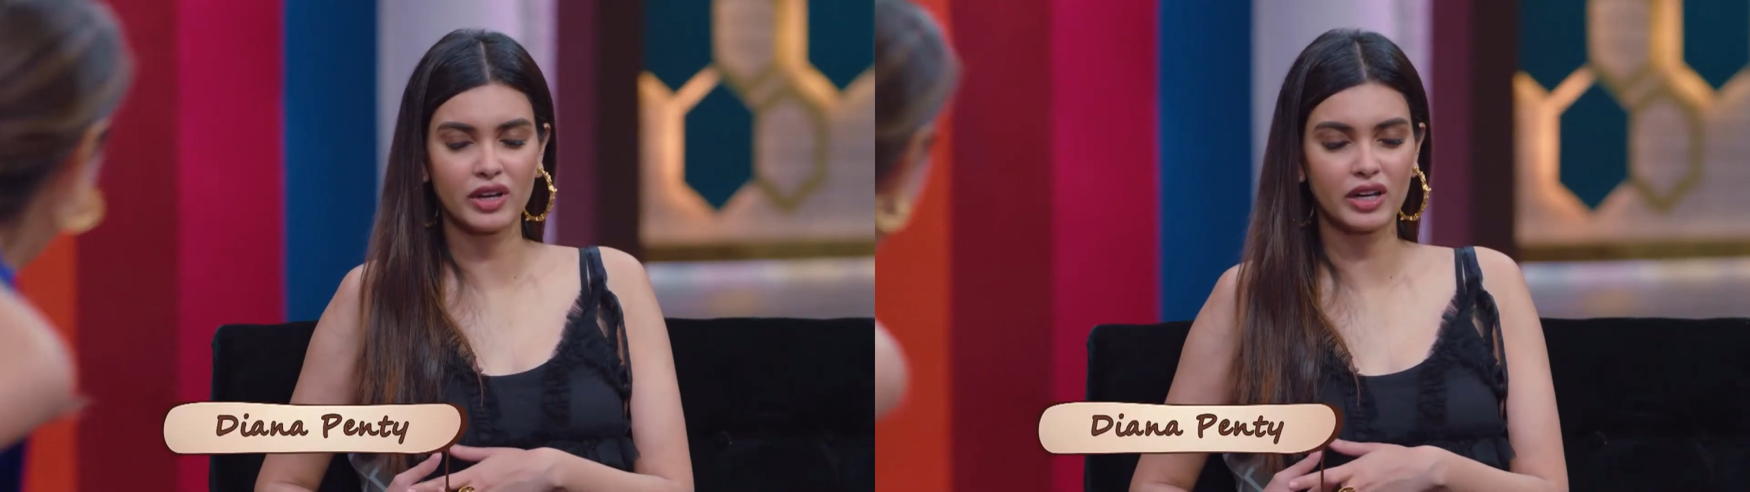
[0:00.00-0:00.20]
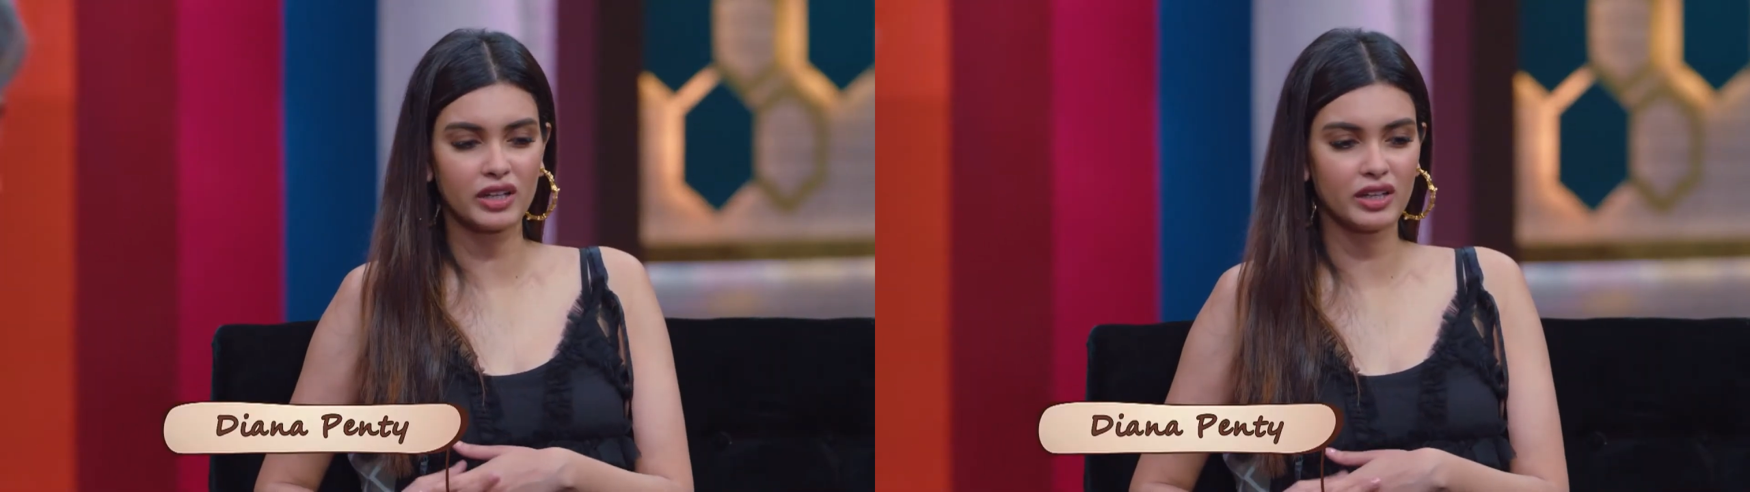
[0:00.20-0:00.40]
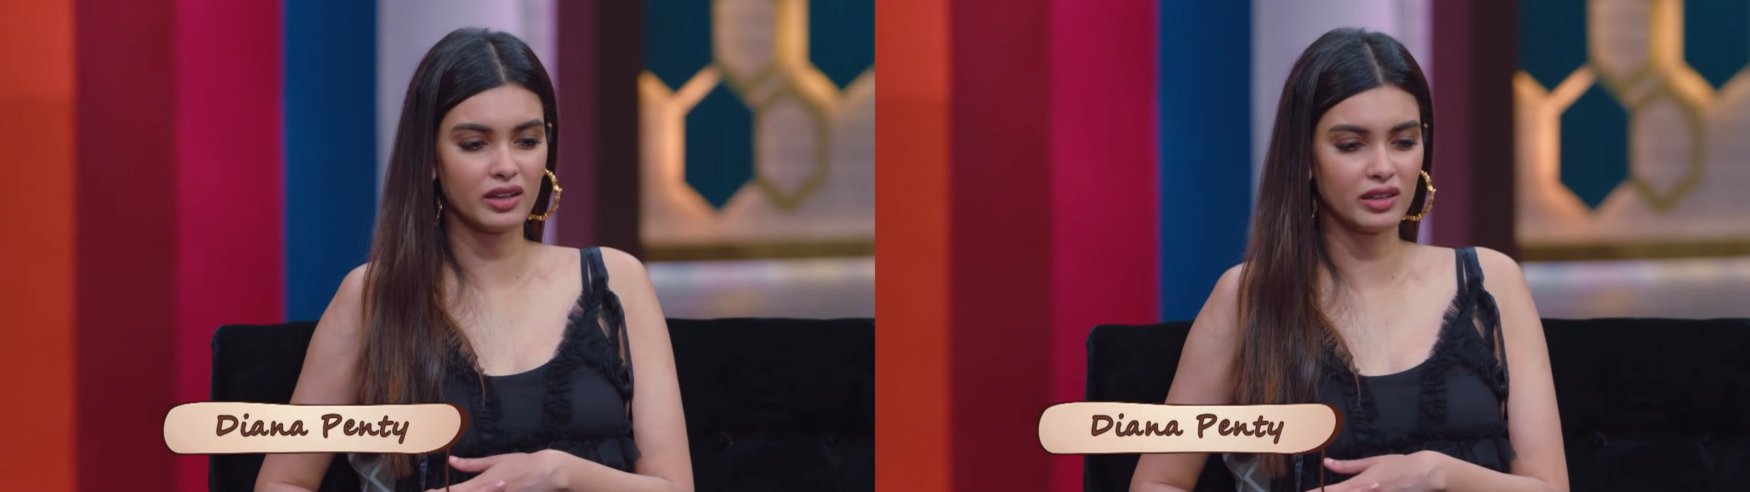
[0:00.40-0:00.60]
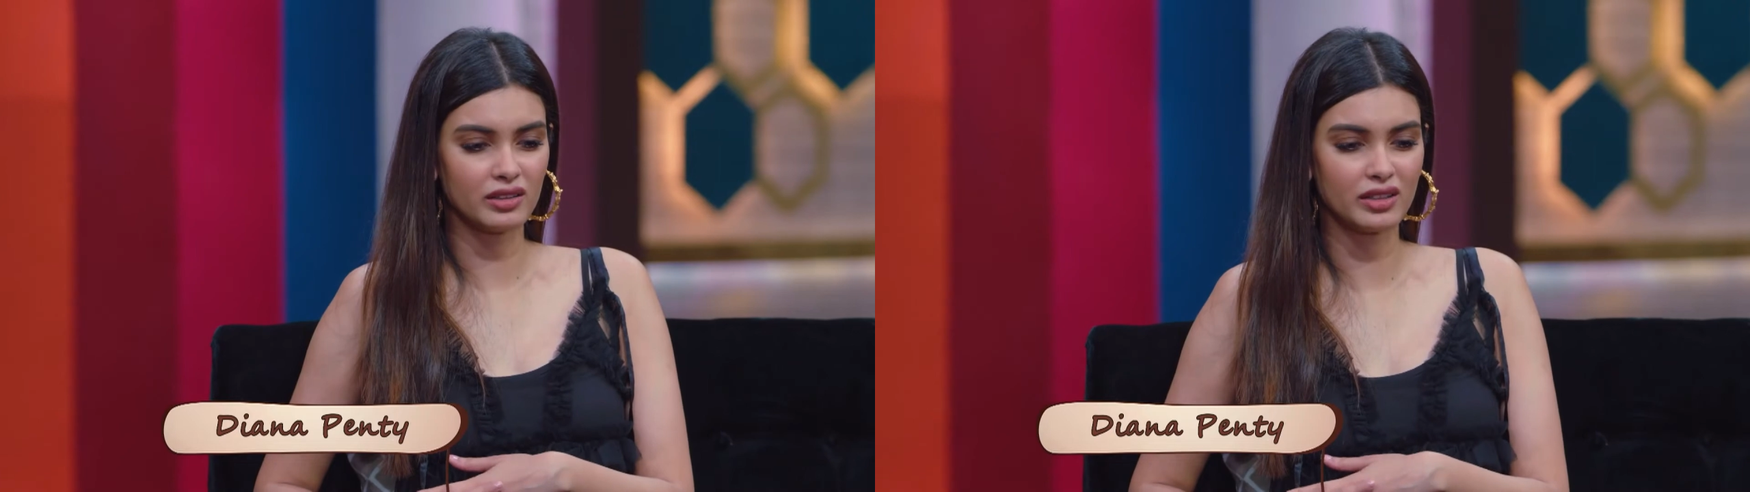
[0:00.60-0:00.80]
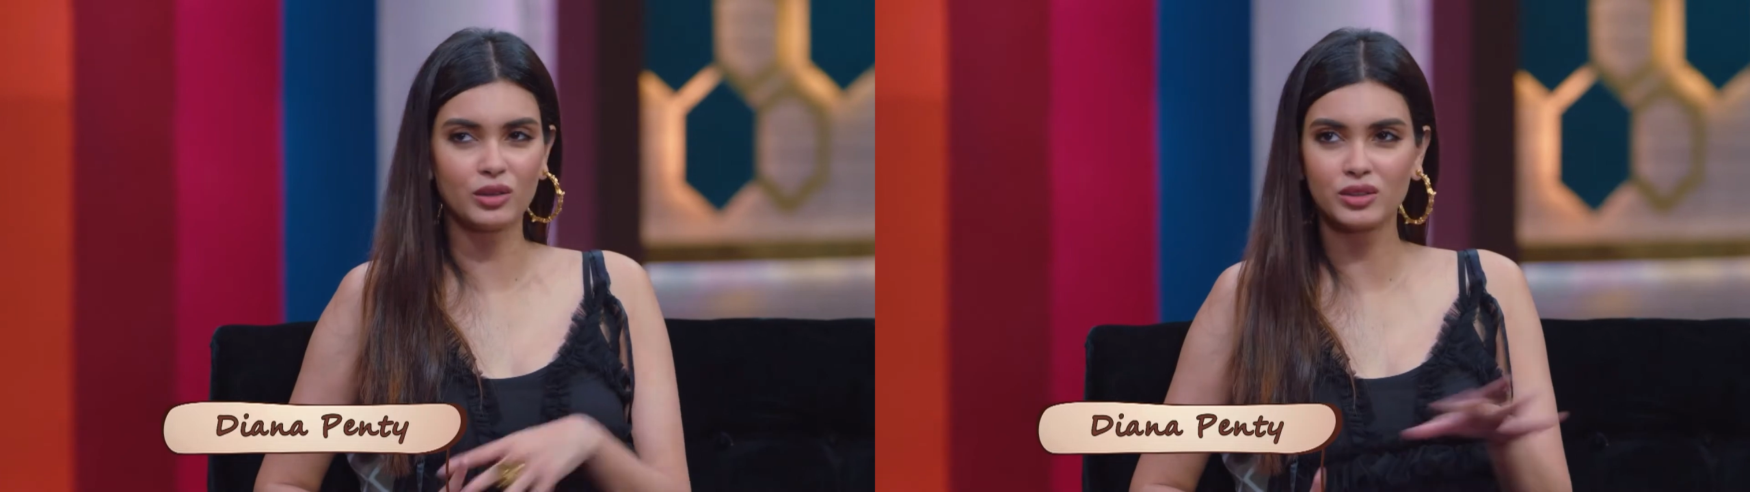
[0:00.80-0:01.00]
very
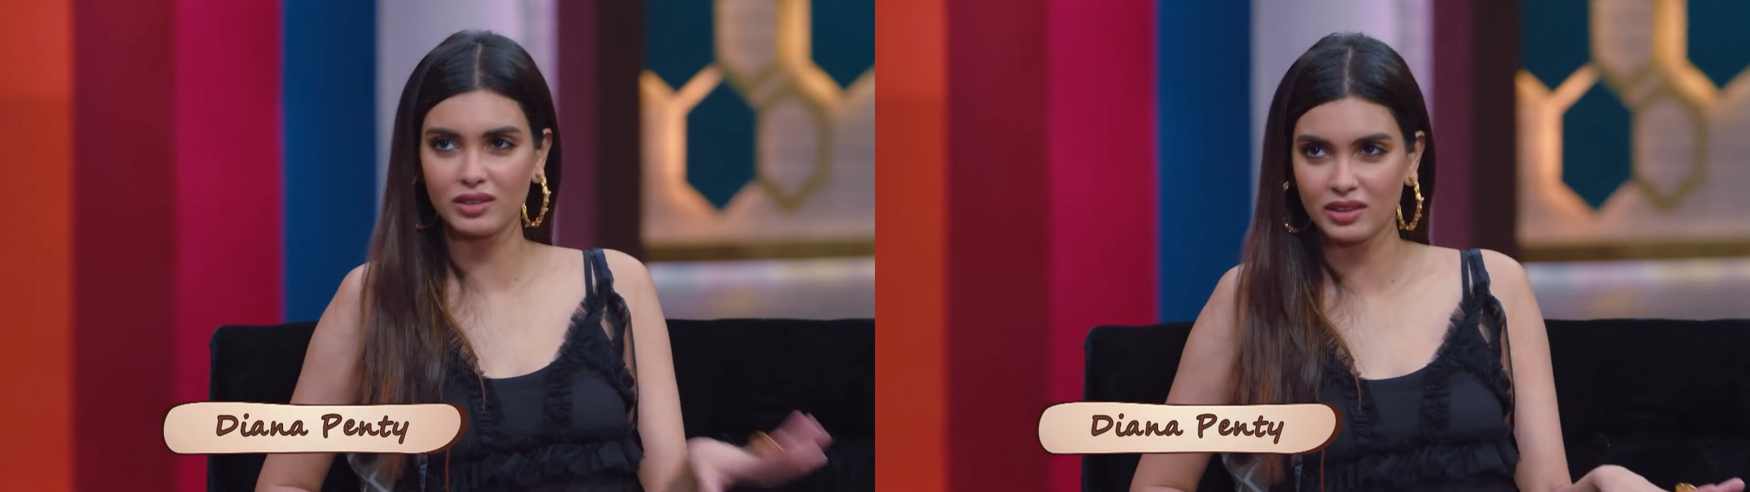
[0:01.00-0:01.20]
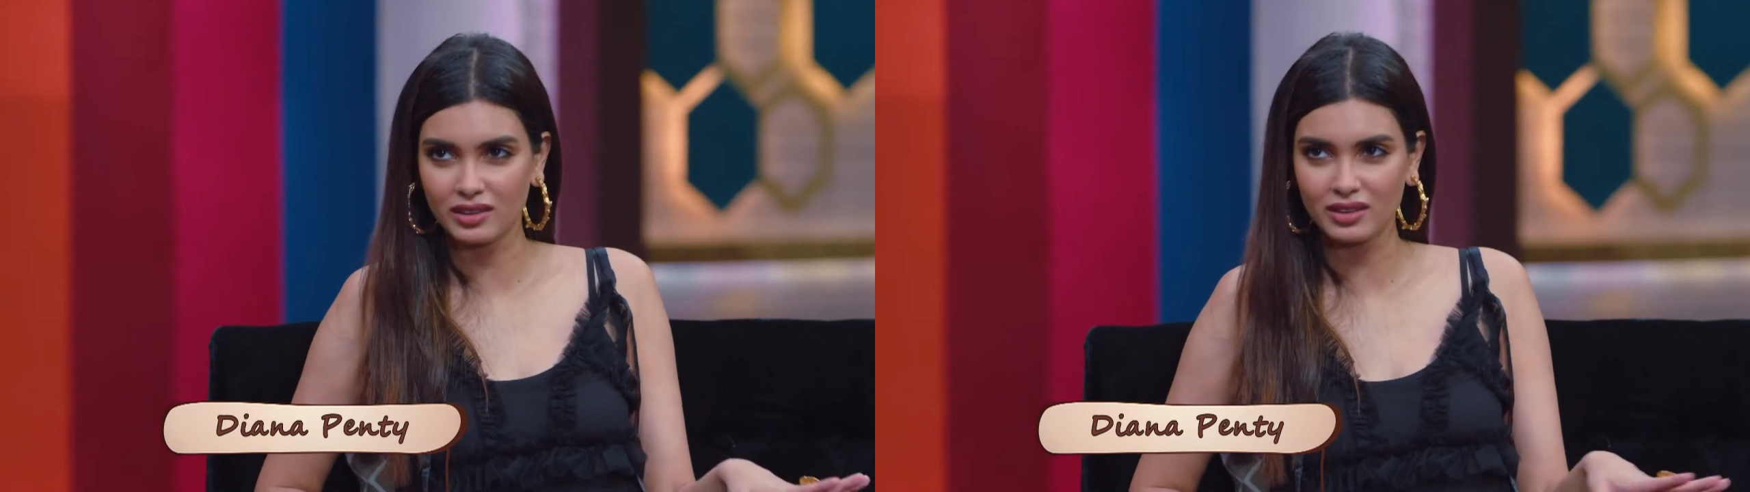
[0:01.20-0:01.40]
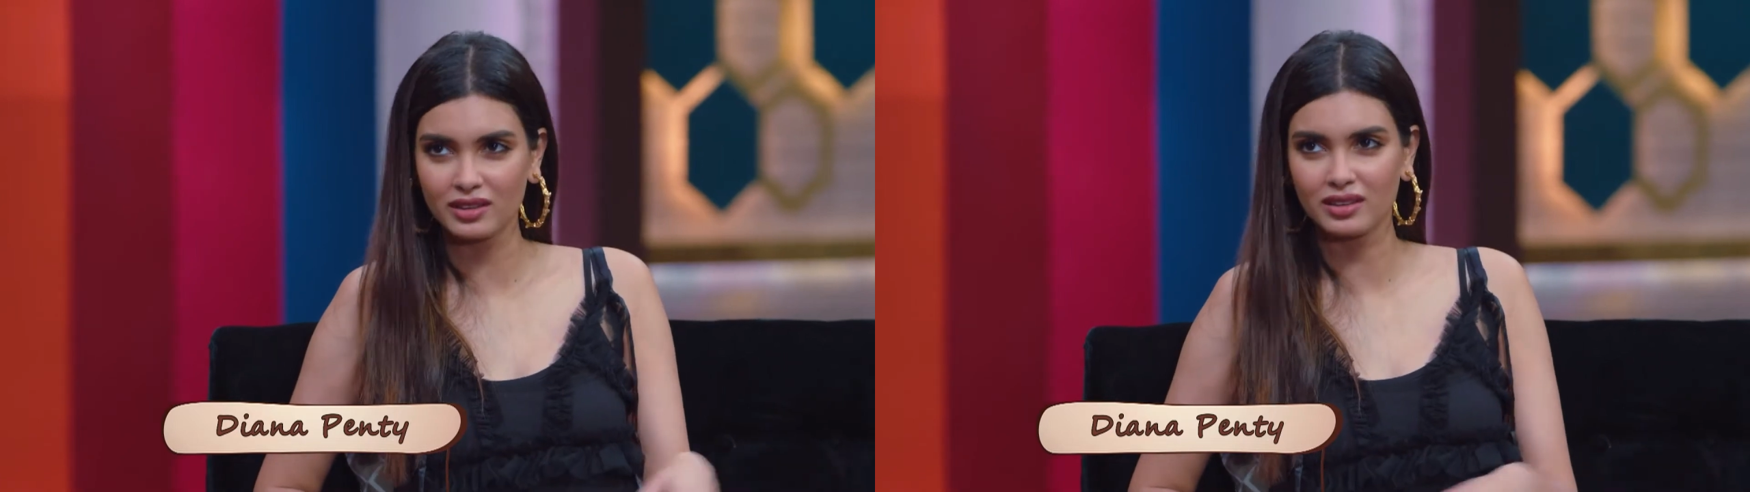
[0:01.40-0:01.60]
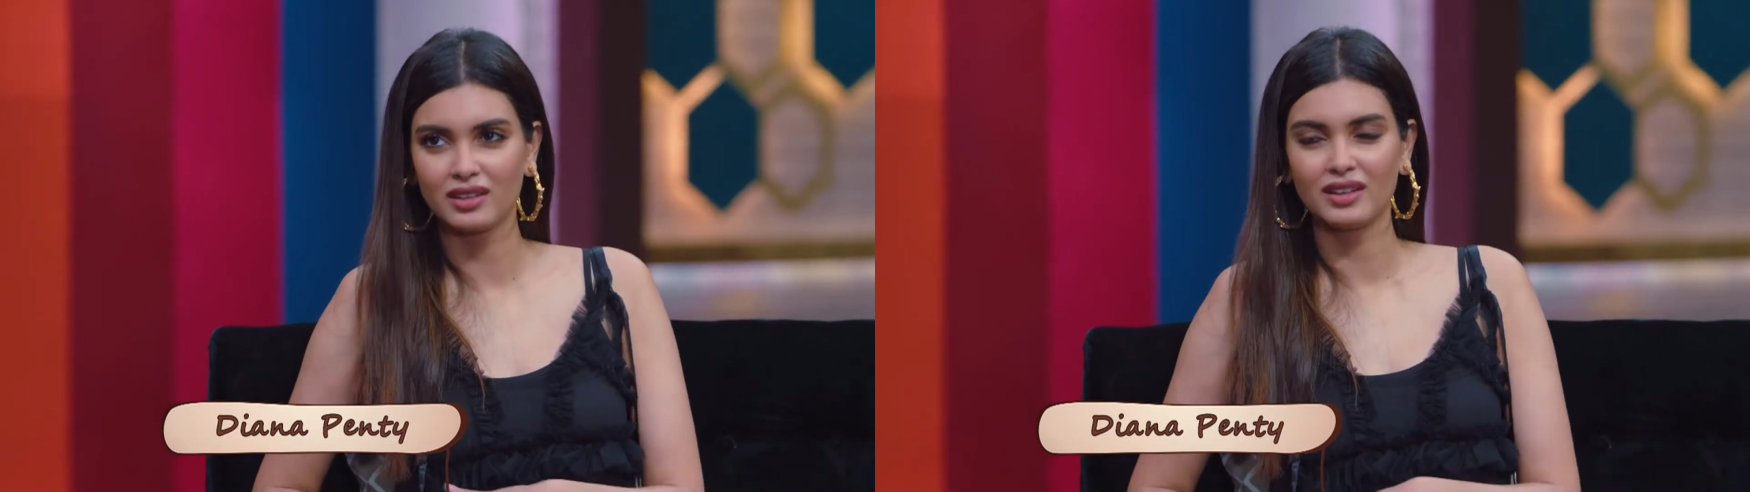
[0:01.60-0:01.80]
down to earth,